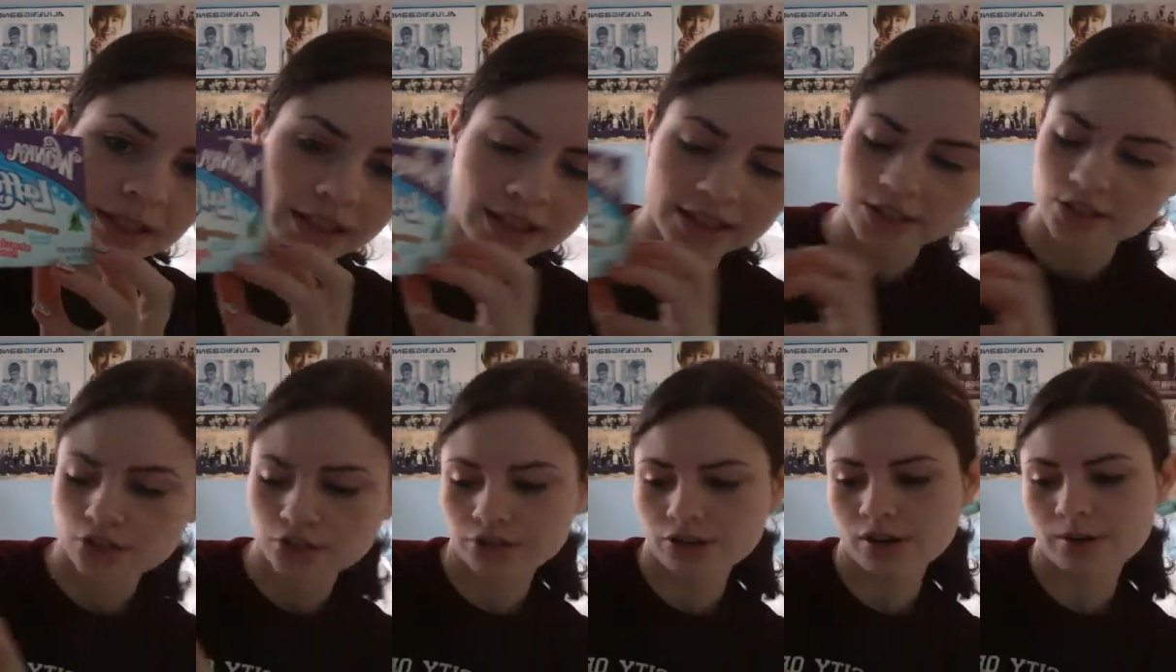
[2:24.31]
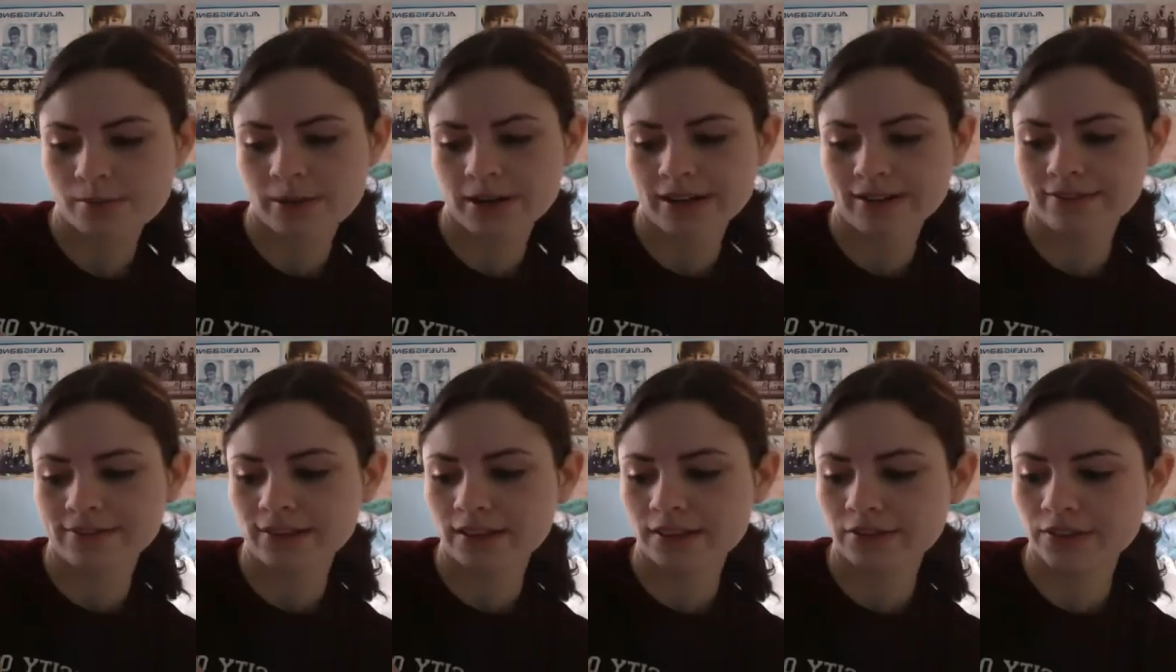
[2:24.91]
and strawberry
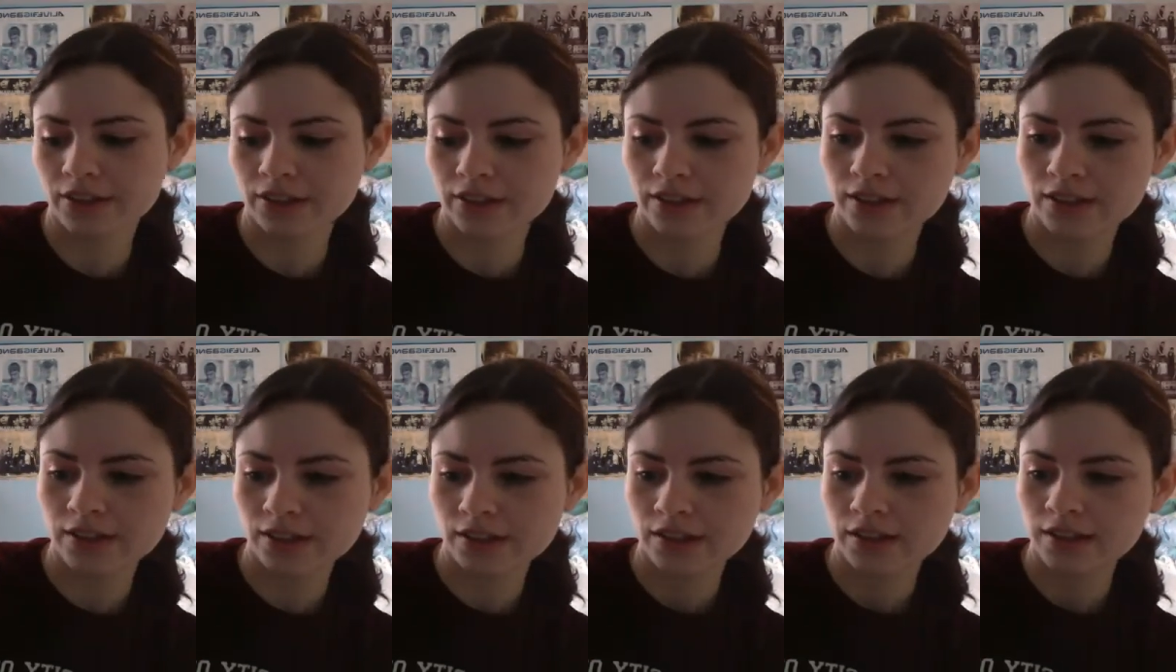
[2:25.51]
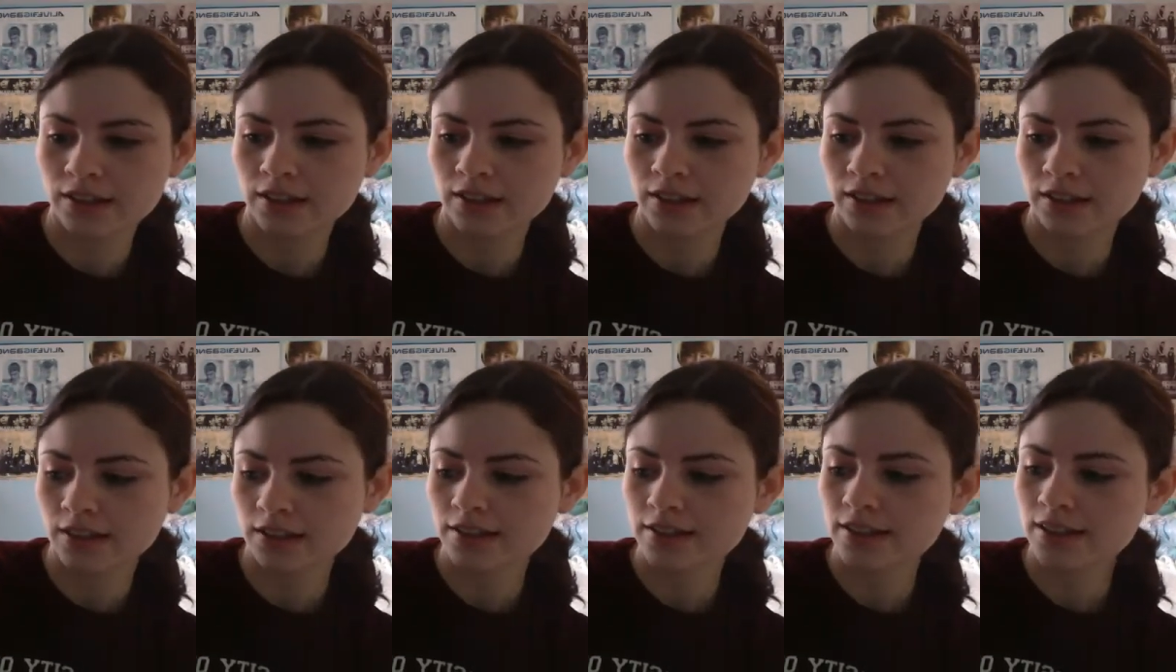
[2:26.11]
flavored.
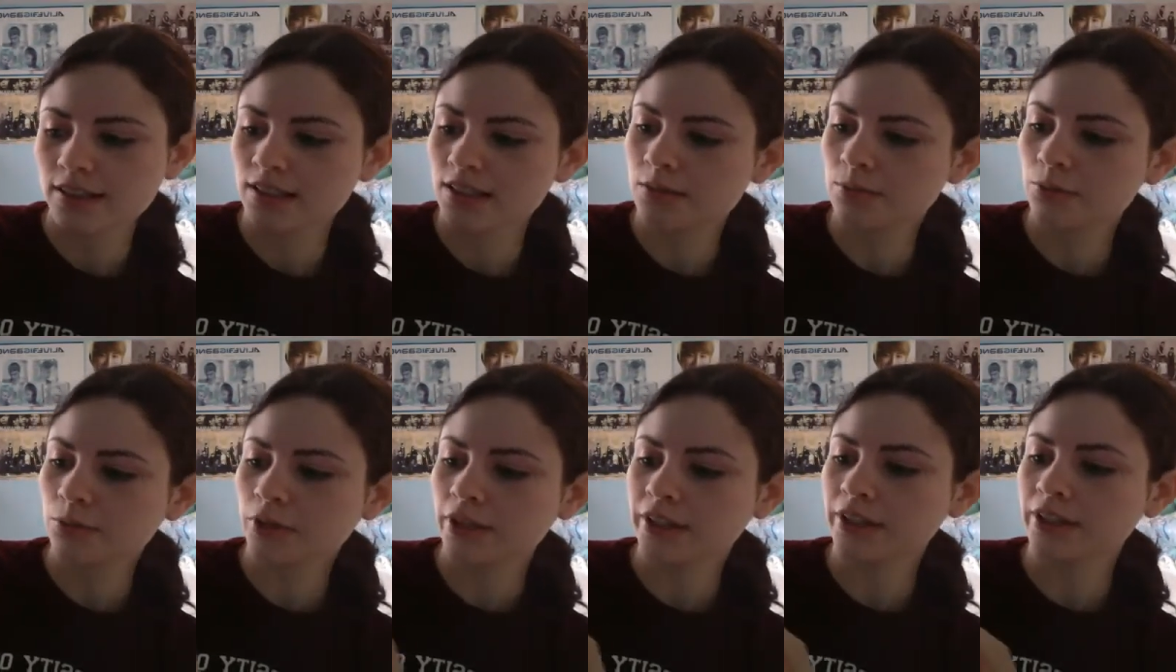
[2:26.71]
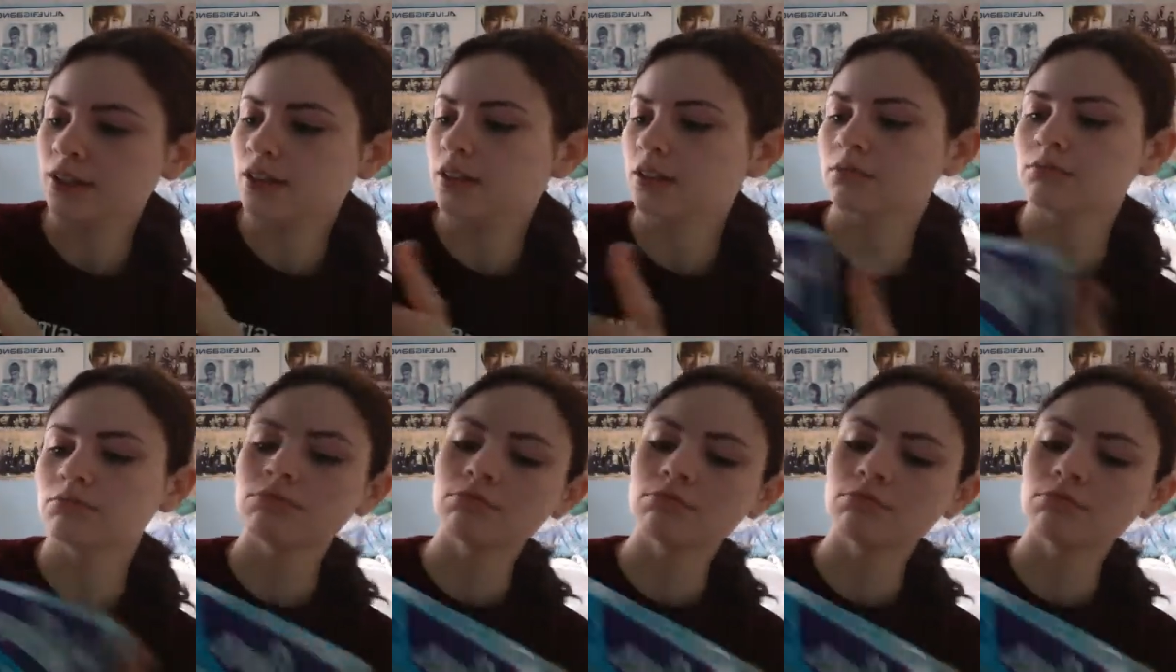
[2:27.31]
It's like some weird